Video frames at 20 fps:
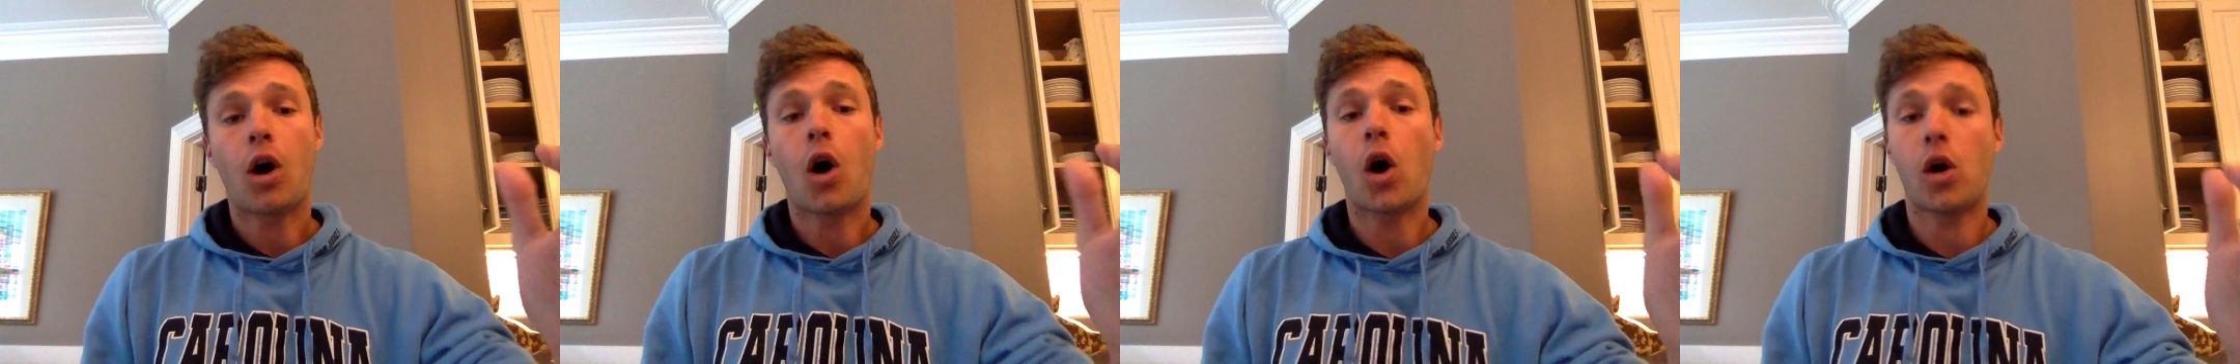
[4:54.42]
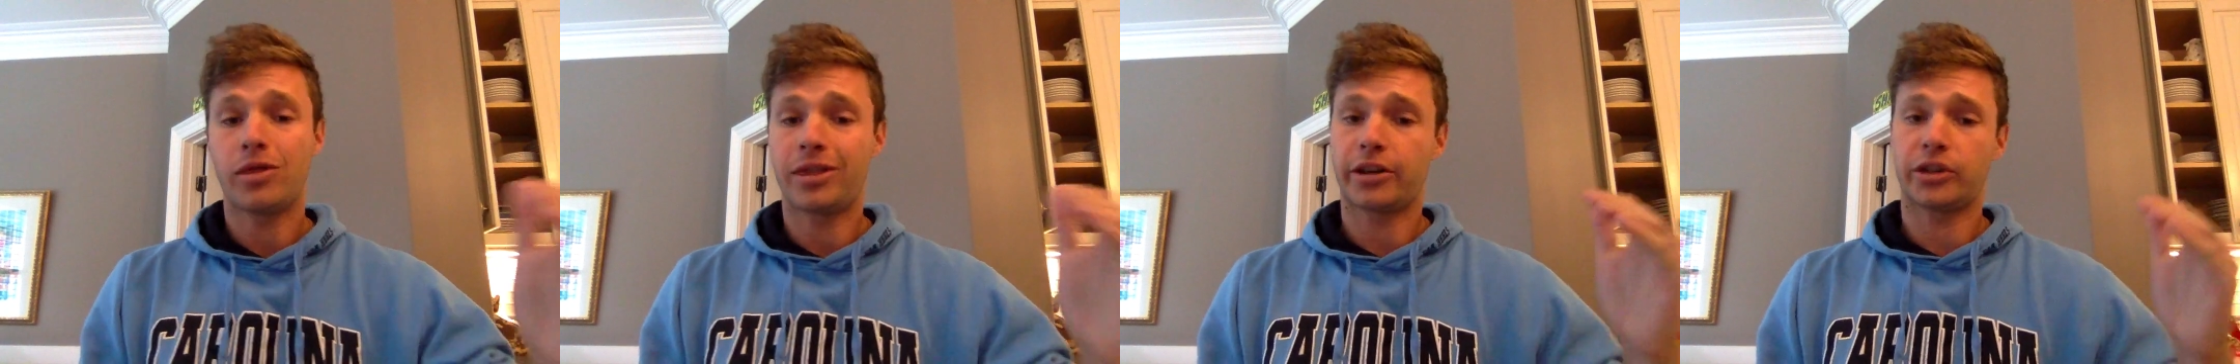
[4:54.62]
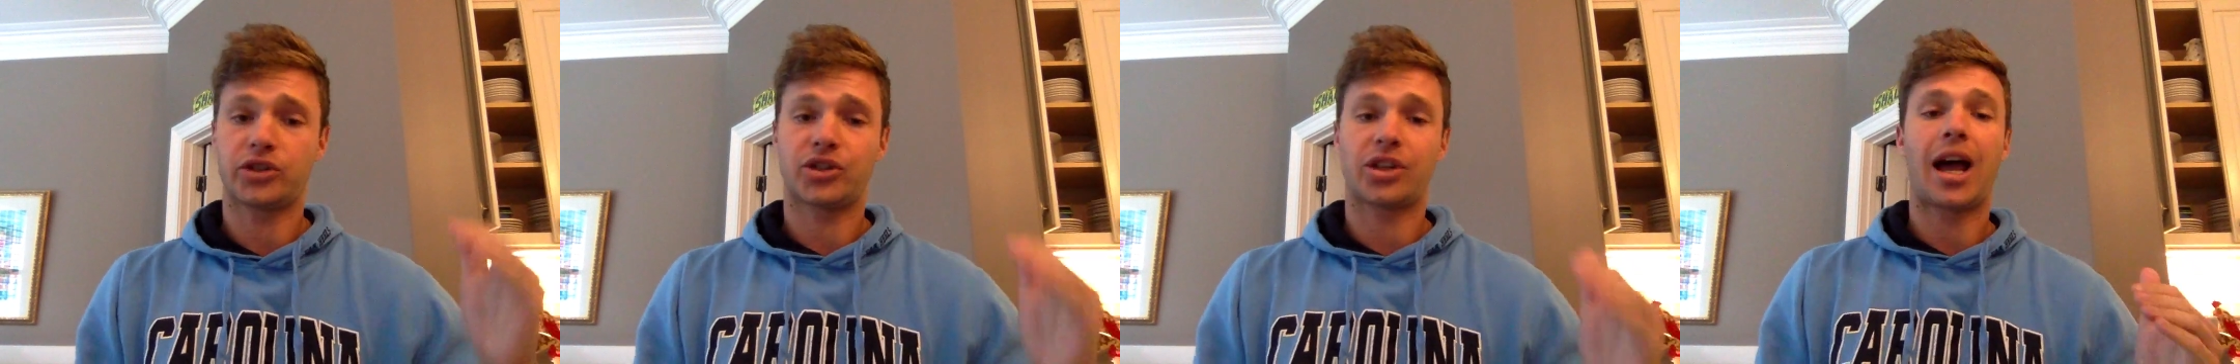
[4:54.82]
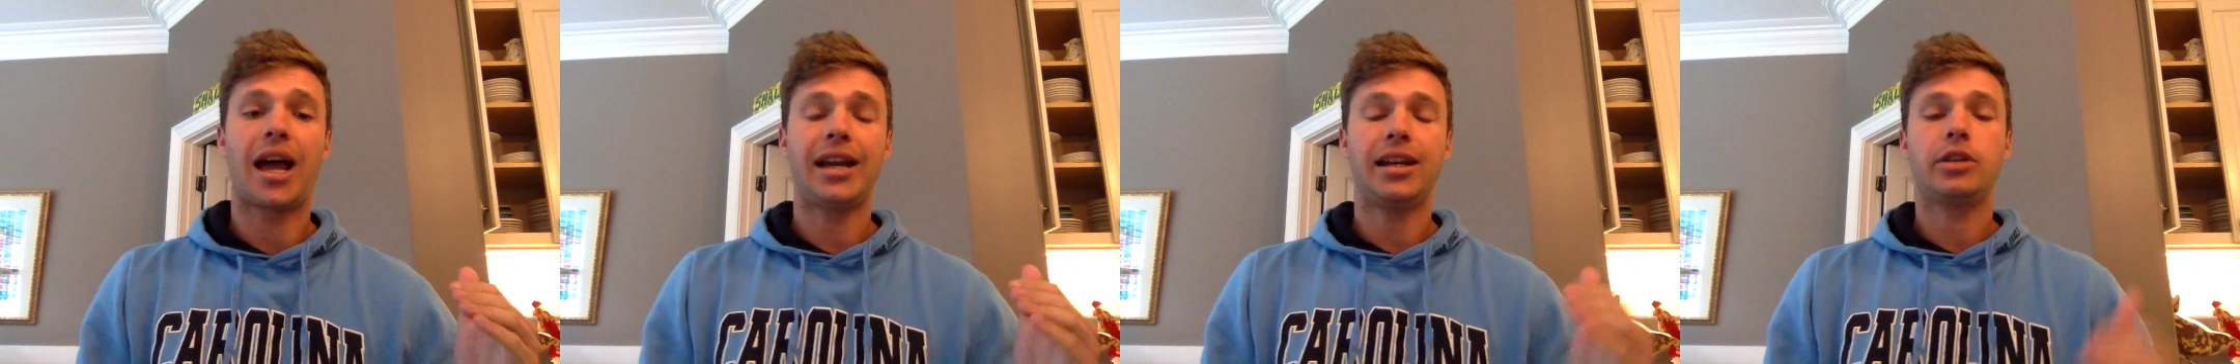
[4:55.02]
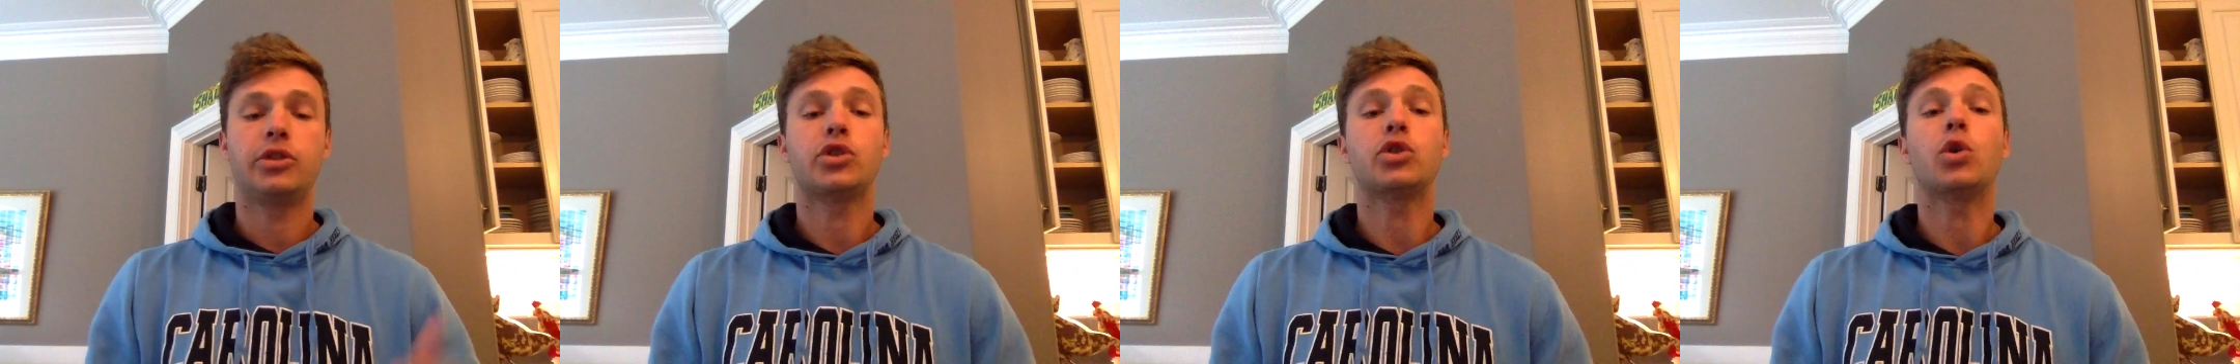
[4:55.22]
on their
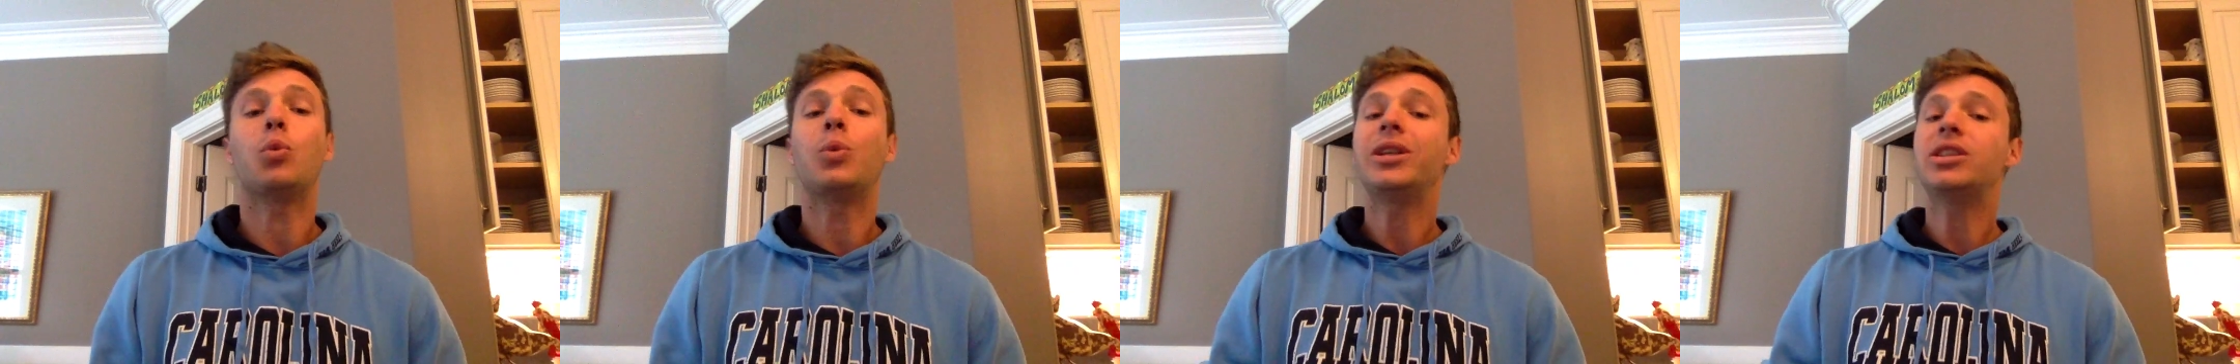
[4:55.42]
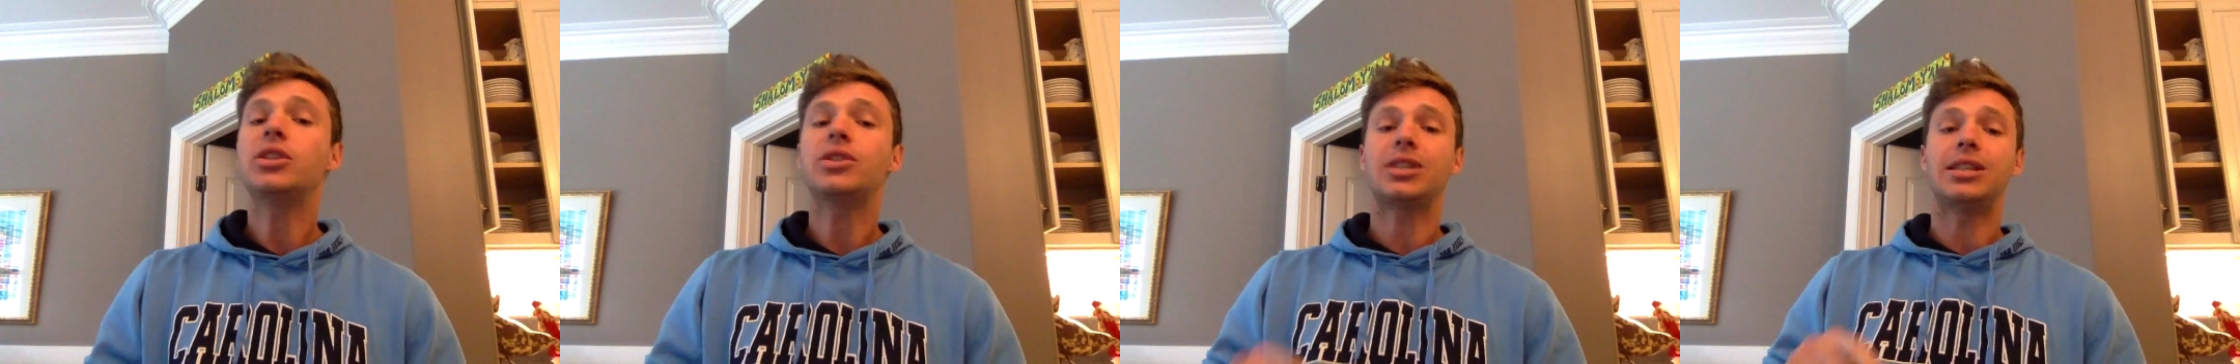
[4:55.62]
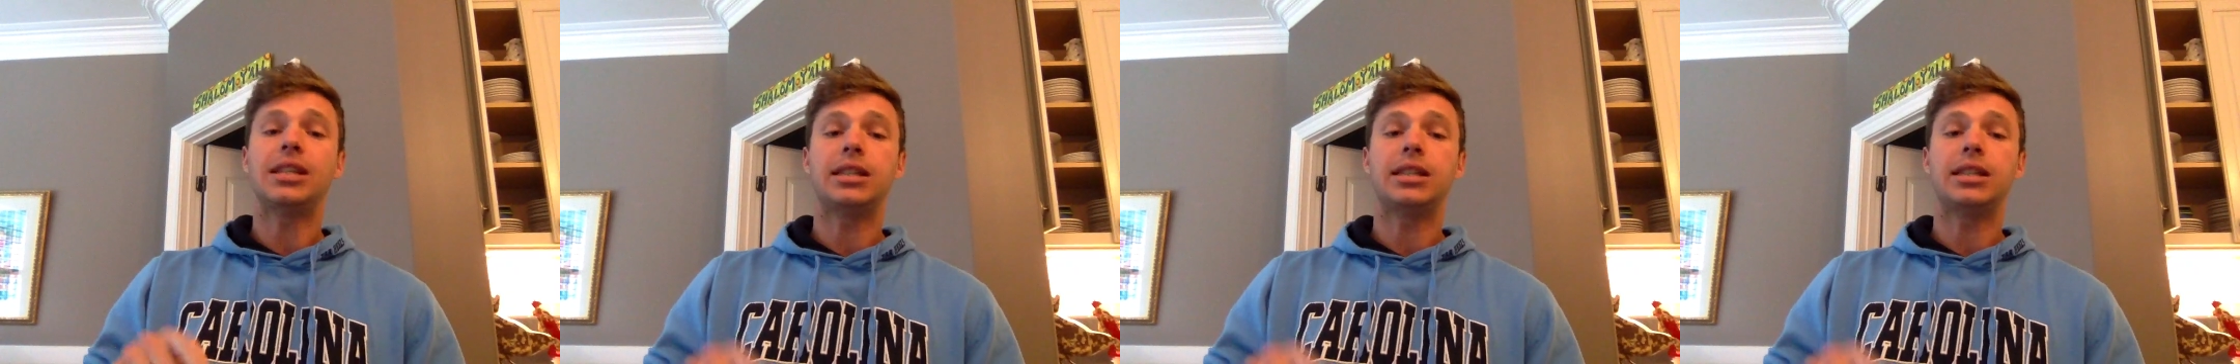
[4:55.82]
side, so we just